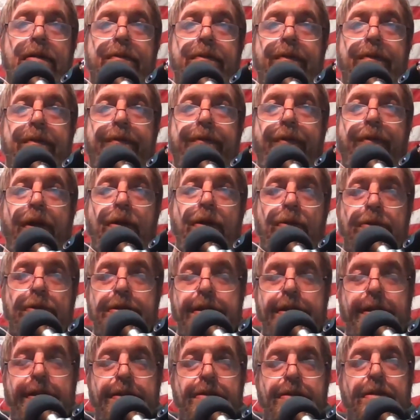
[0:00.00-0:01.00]

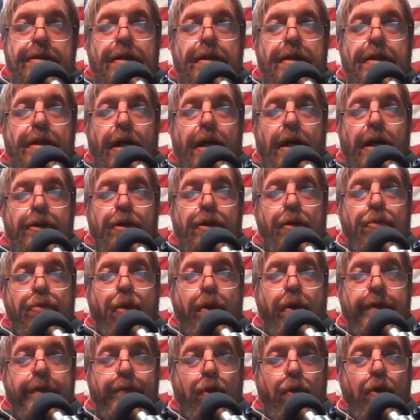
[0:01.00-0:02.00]
frequencies,
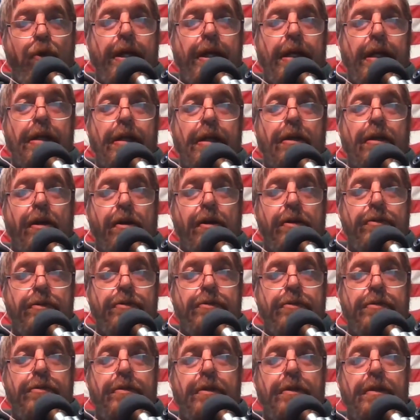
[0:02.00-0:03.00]
2.4
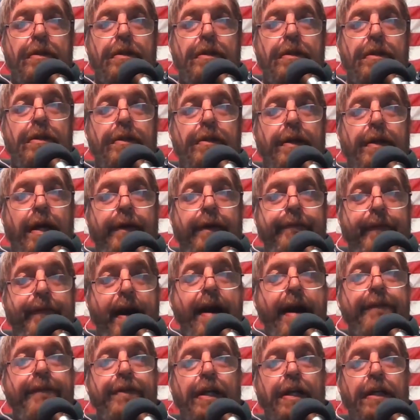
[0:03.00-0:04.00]
gigahertz,
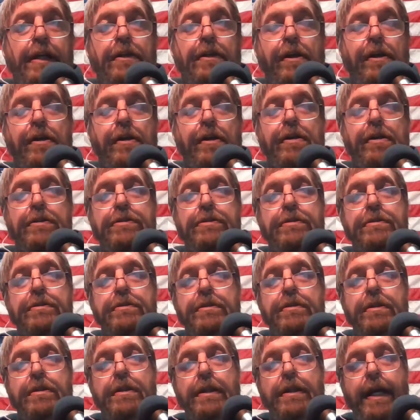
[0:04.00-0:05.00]
5 gigahertz,
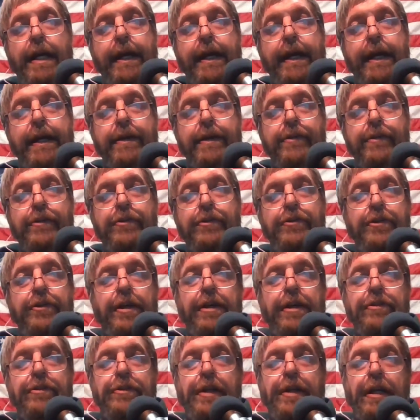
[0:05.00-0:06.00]
and
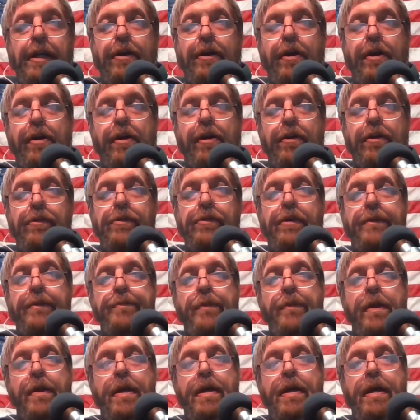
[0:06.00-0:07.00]
6 gigahertz.
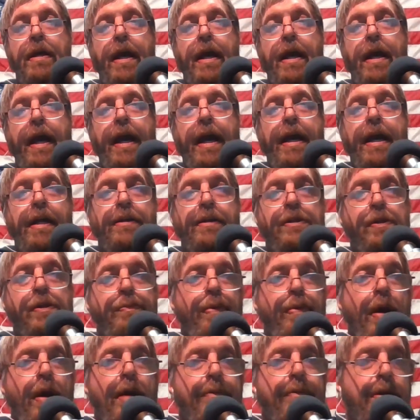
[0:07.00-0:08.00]
And you
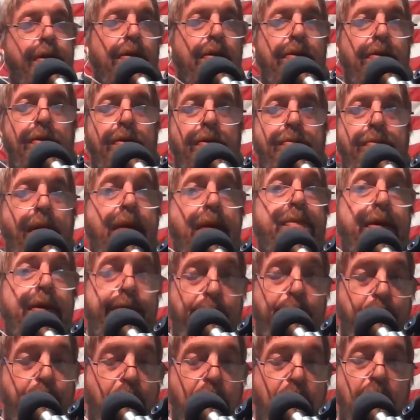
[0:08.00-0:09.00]
may be
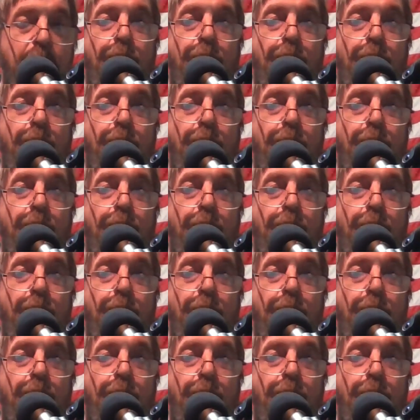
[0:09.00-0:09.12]
familiar